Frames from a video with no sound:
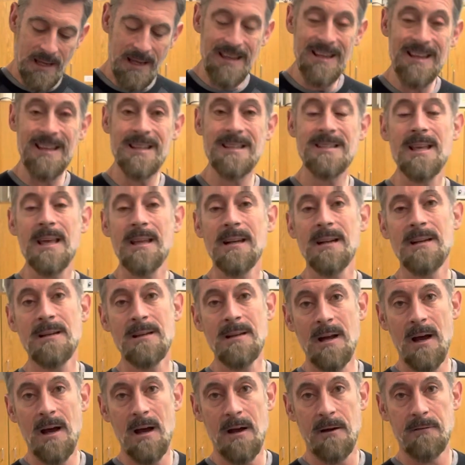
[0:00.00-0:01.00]
Is that
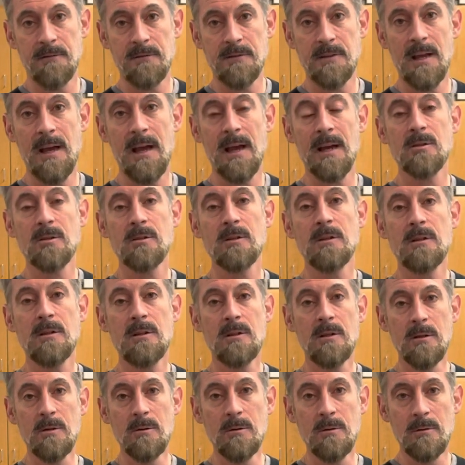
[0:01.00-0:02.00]
enough to actually
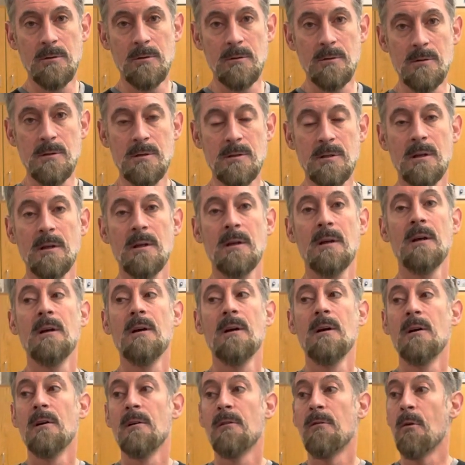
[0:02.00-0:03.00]
use
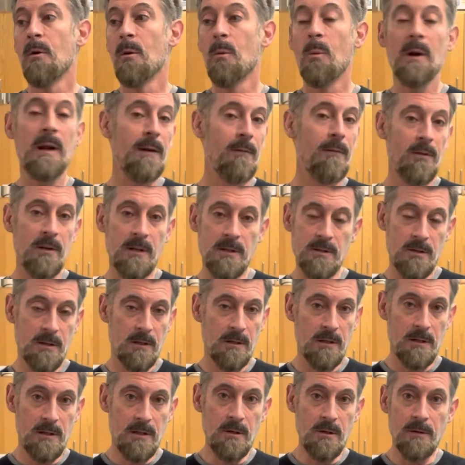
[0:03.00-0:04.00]
for whatever it is you're
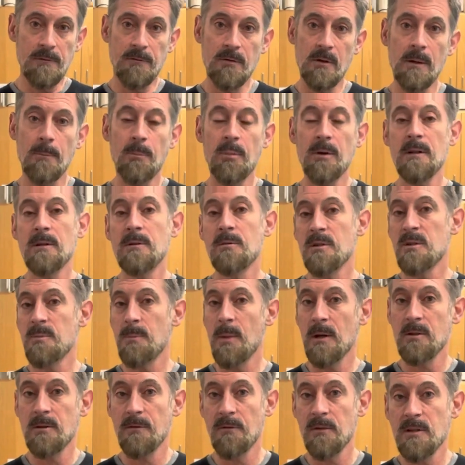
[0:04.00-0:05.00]
going to do? If you're going to put it into a
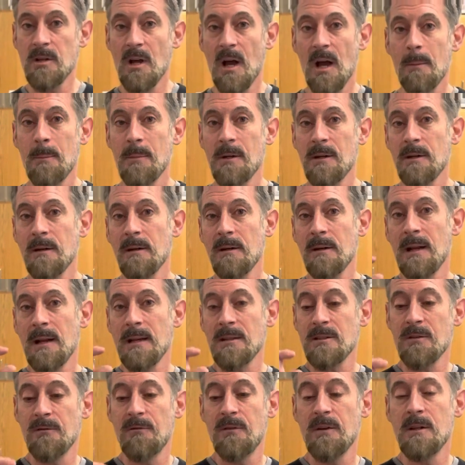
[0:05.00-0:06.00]
spectrophotometer and it has
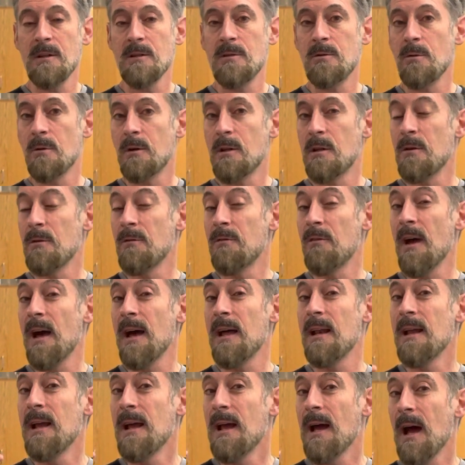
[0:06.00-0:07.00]
to fit into a cuvette,
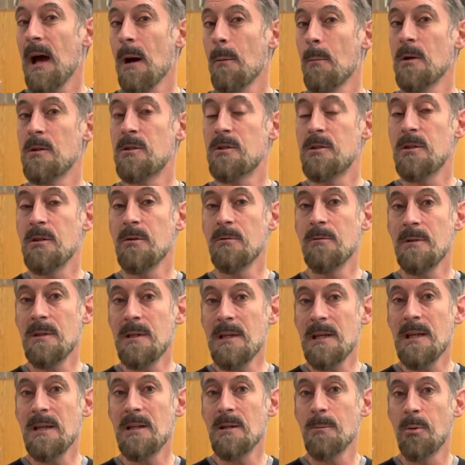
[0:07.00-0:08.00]
how much do you
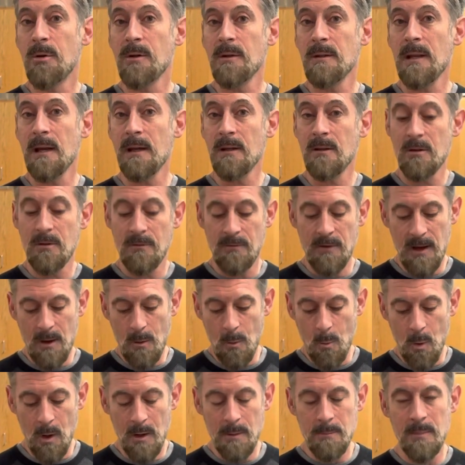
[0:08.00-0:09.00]
need to put in that cuvette?
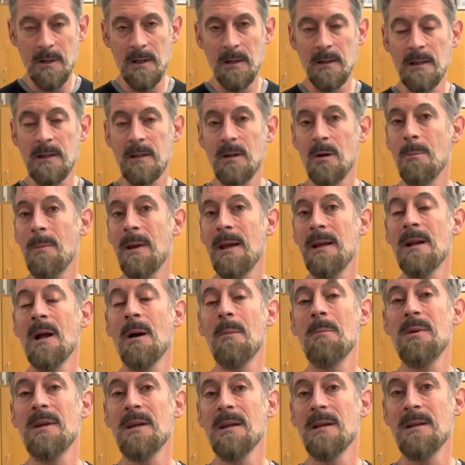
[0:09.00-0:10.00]
1 milliliter may
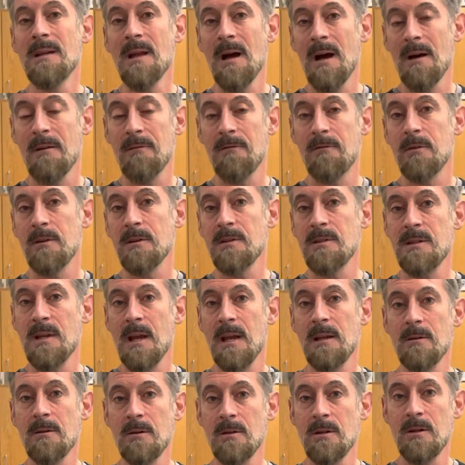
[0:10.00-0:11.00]
not be enough for a
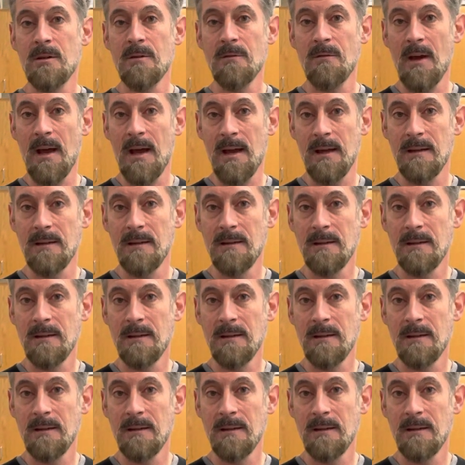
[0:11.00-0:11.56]
standard cuvette.